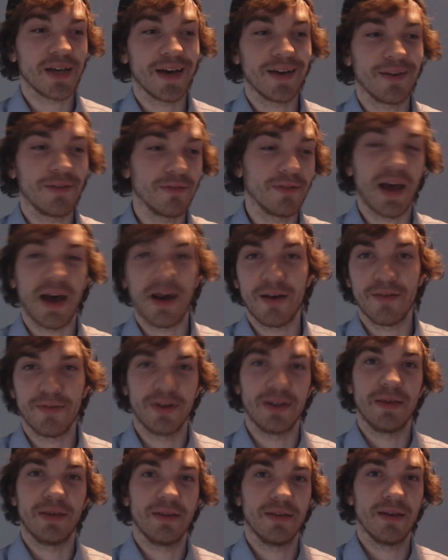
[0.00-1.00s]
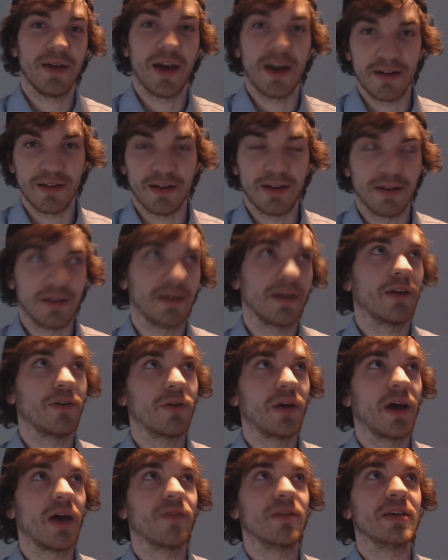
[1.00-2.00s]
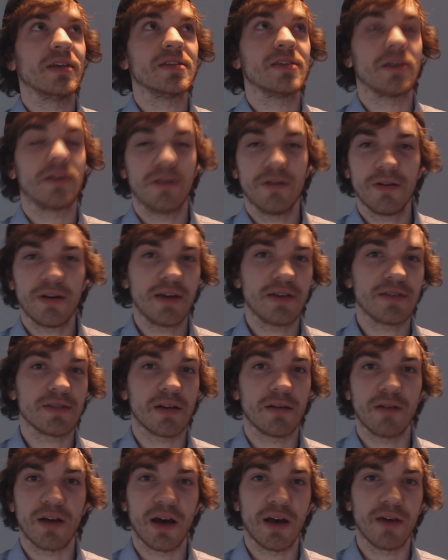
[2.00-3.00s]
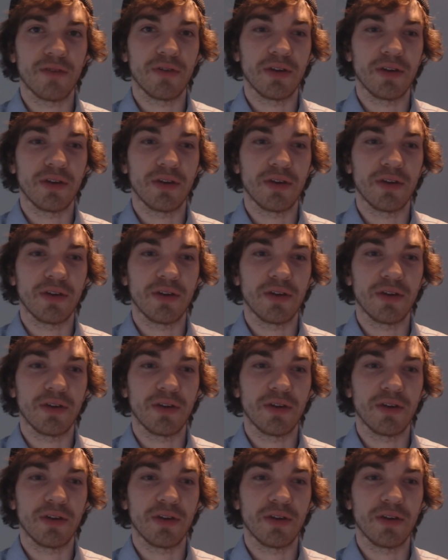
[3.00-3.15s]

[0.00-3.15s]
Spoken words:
I don't have any I don't have any securities, I don't have